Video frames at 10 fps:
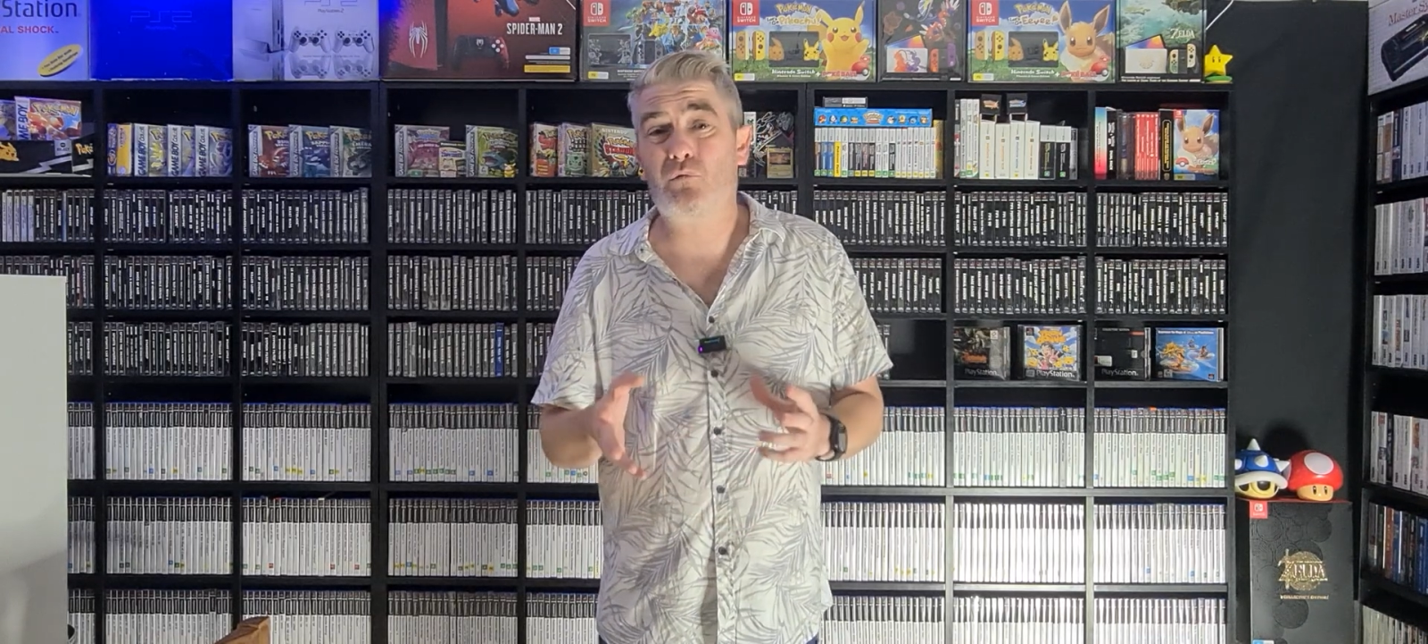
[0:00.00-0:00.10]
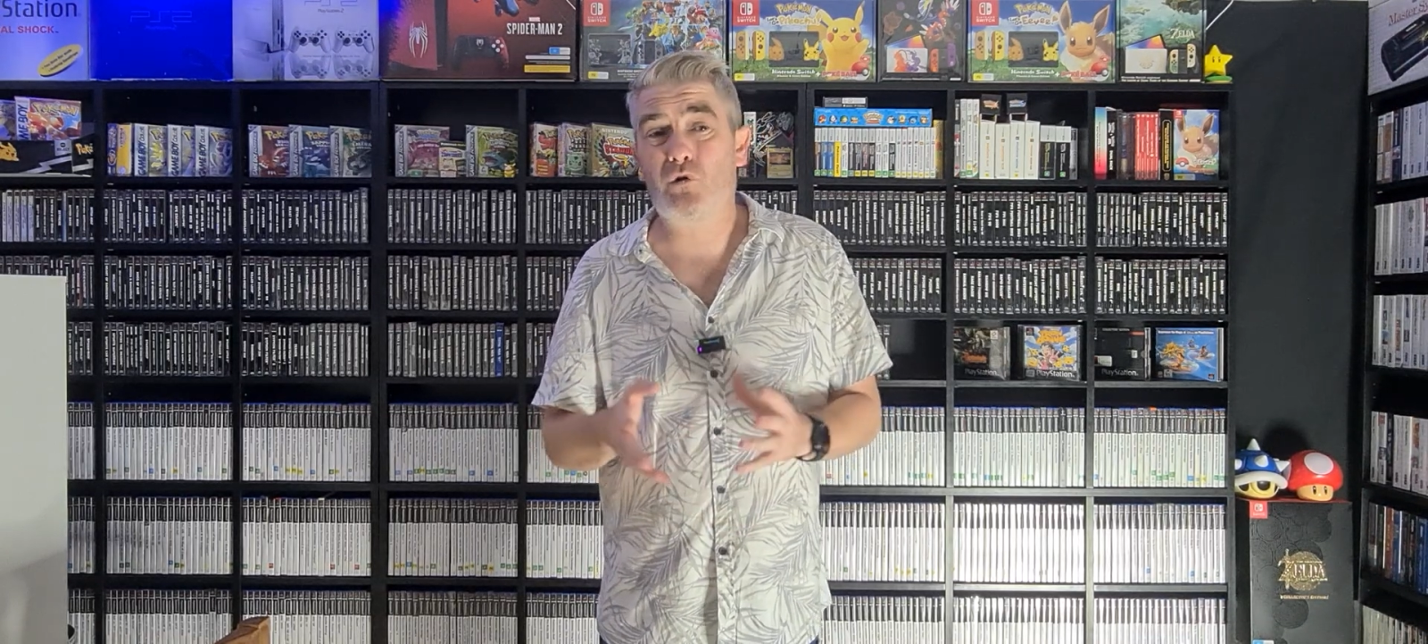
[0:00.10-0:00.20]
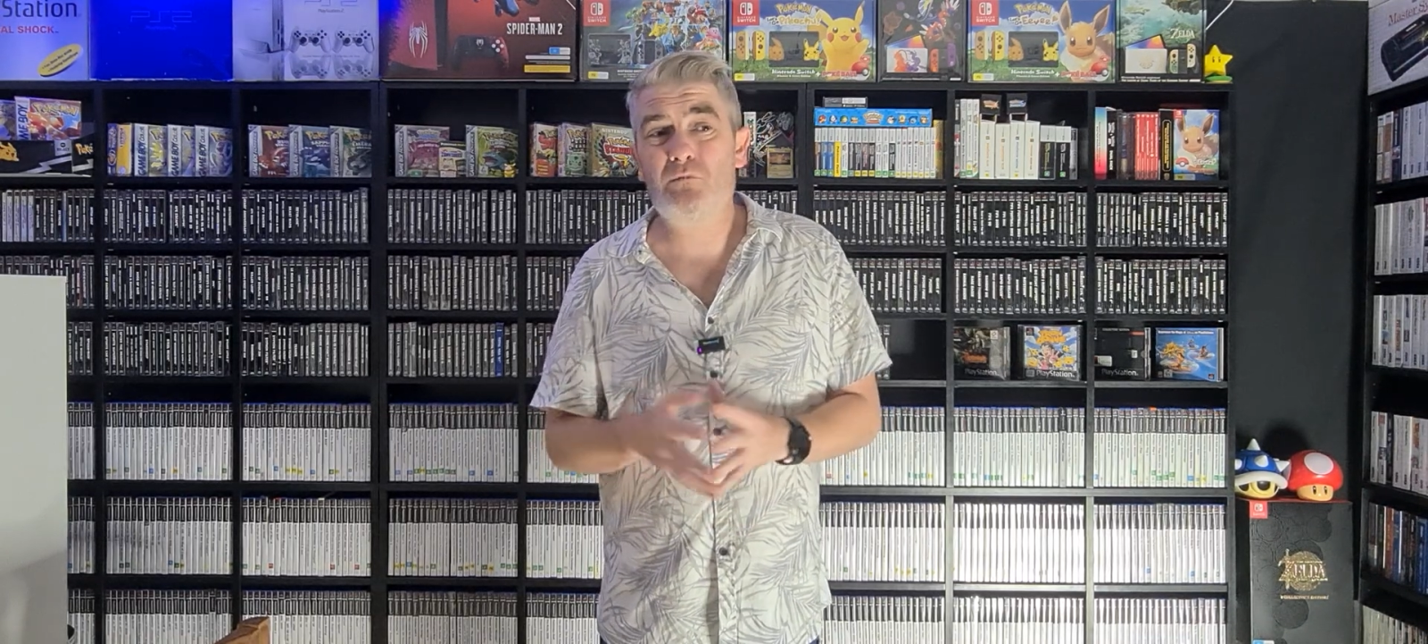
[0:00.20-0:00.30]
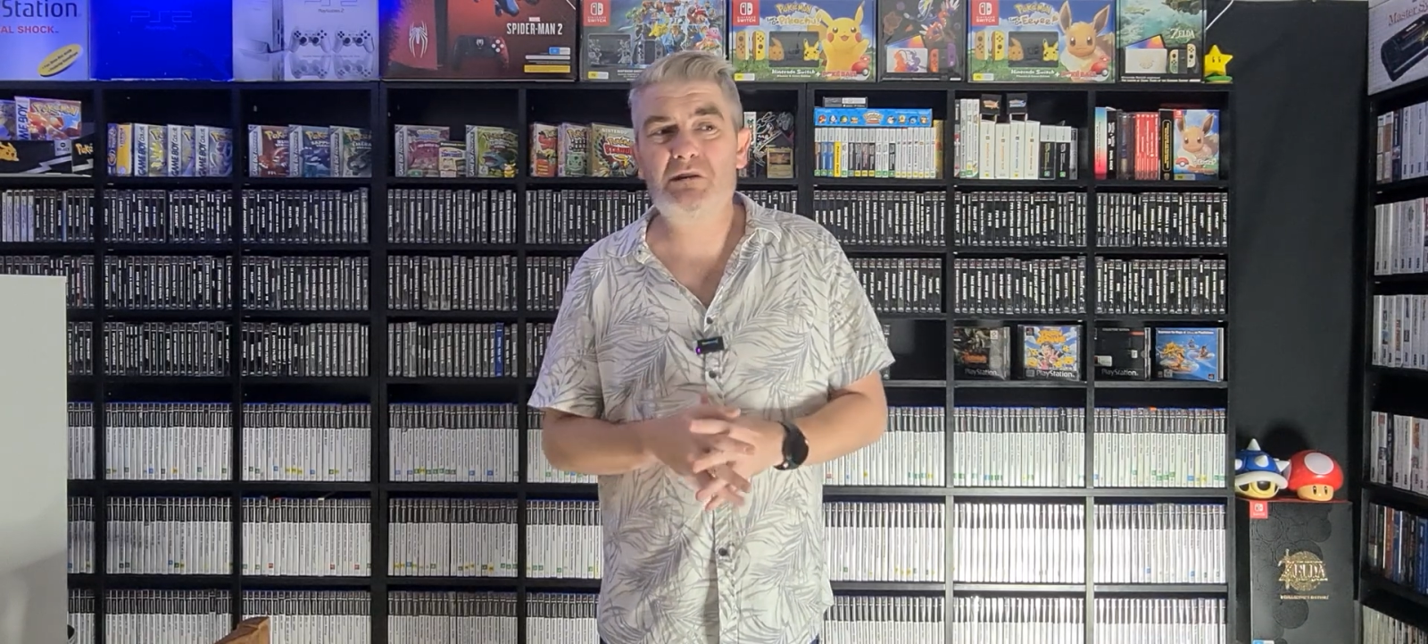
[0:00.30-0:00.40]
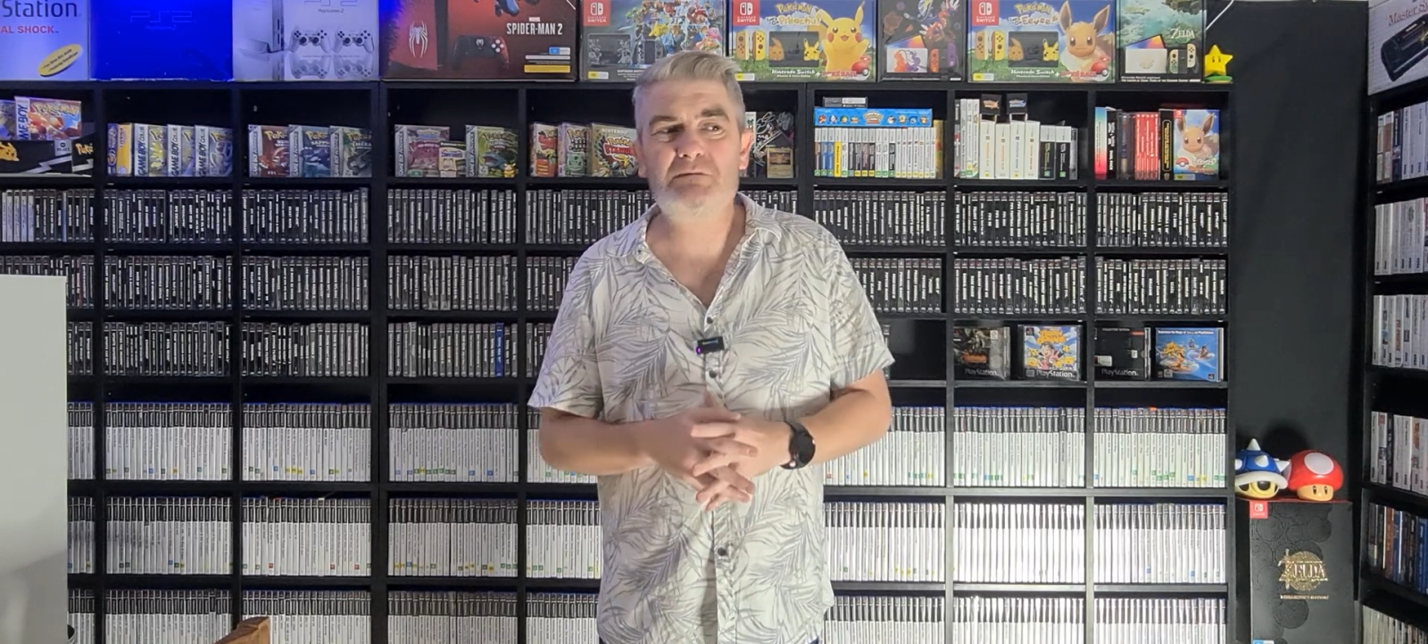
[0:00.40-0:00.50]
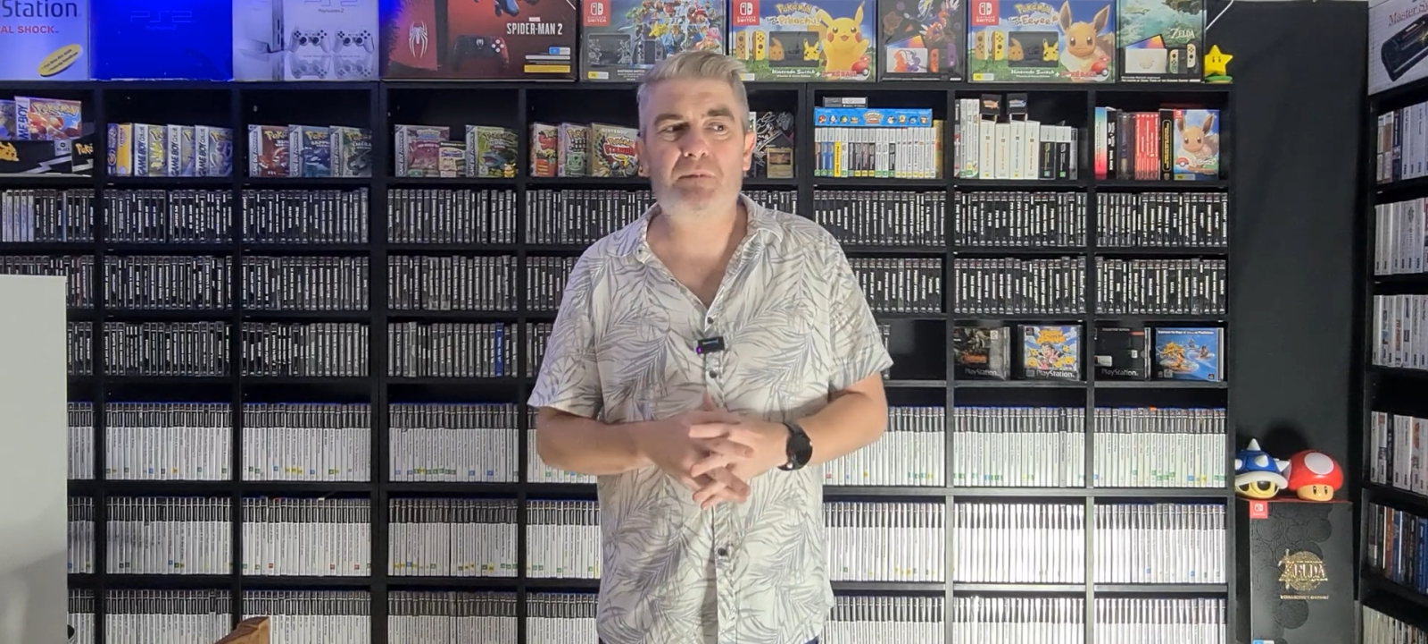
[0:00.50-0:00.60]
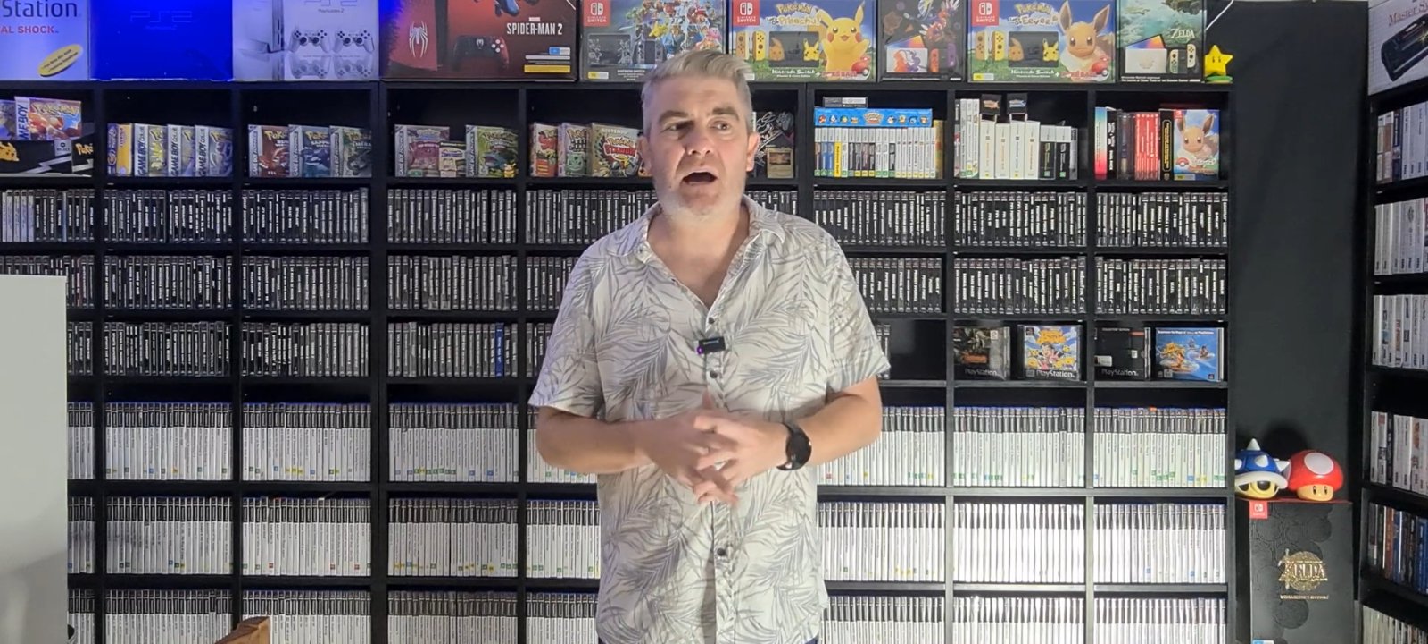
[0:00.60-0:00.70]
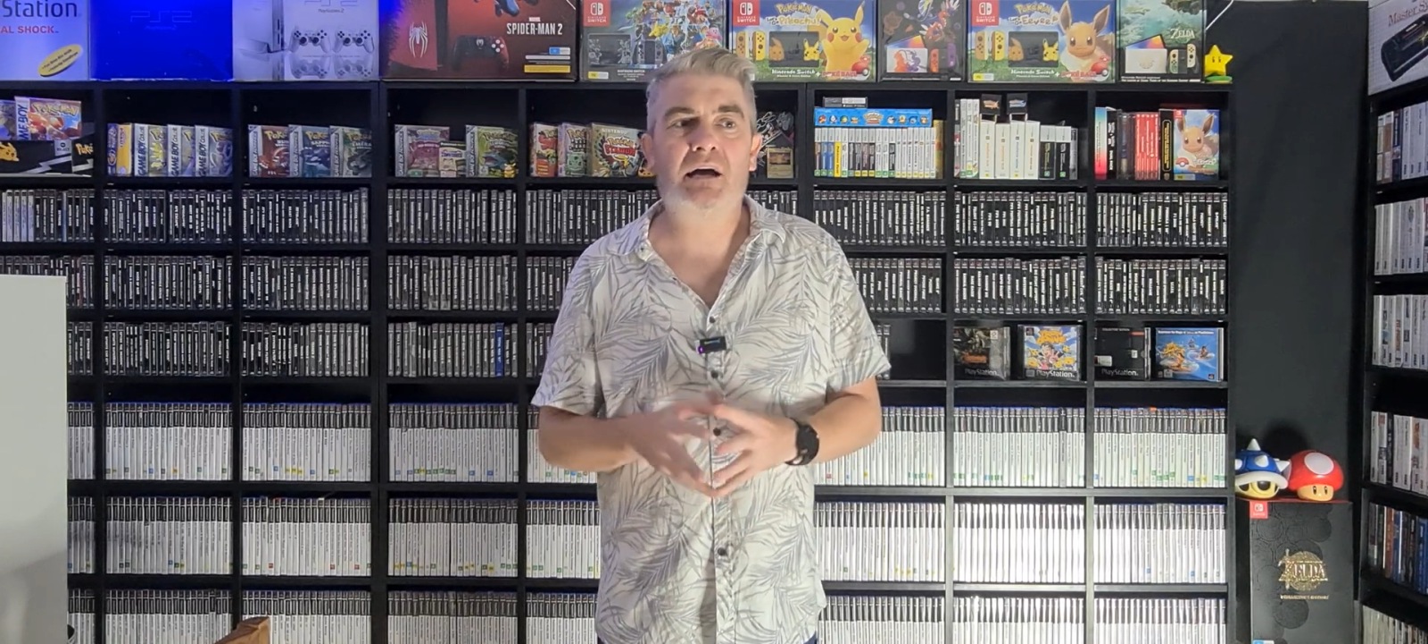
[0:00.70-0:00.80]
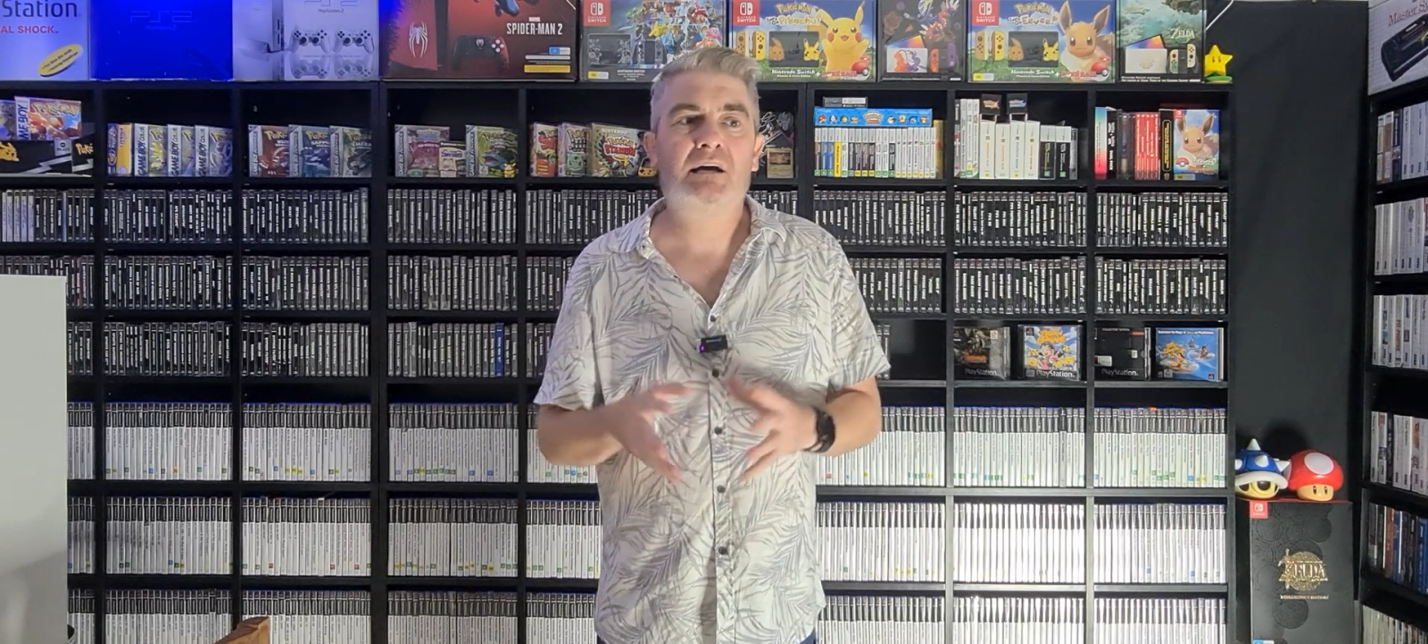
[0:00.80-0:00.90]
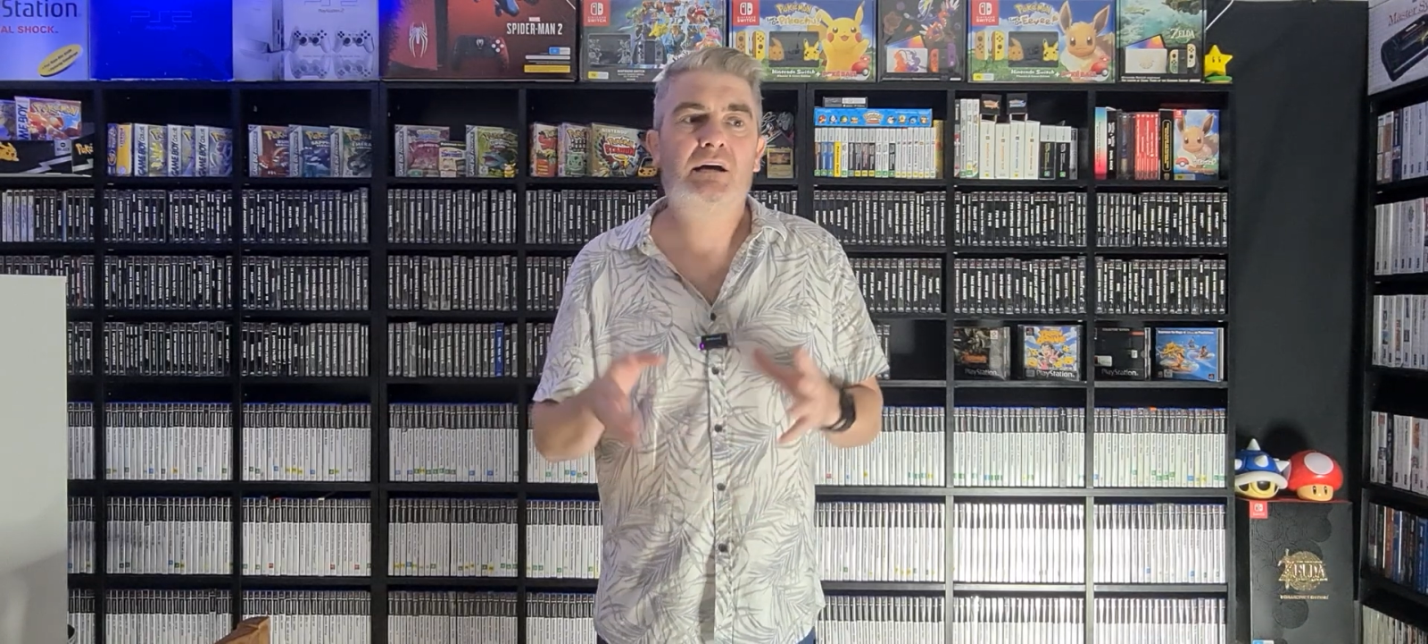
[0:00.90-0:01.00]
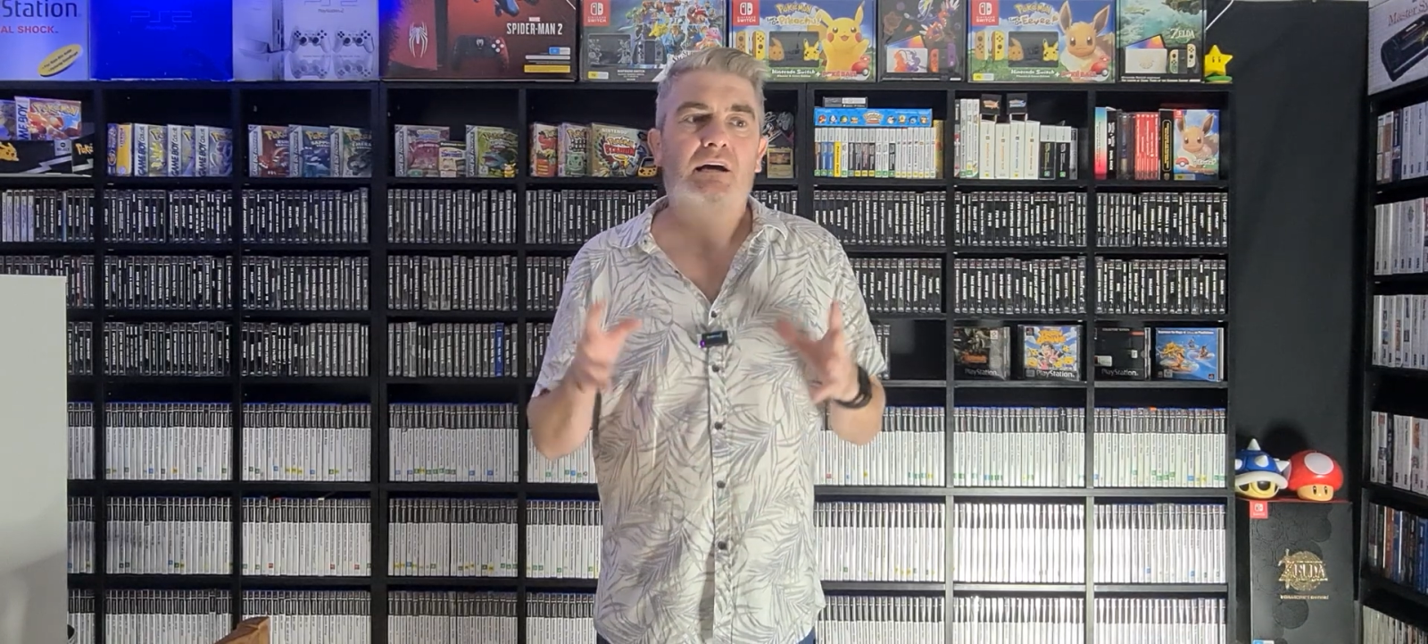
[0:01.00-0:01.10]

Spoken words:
rumors, but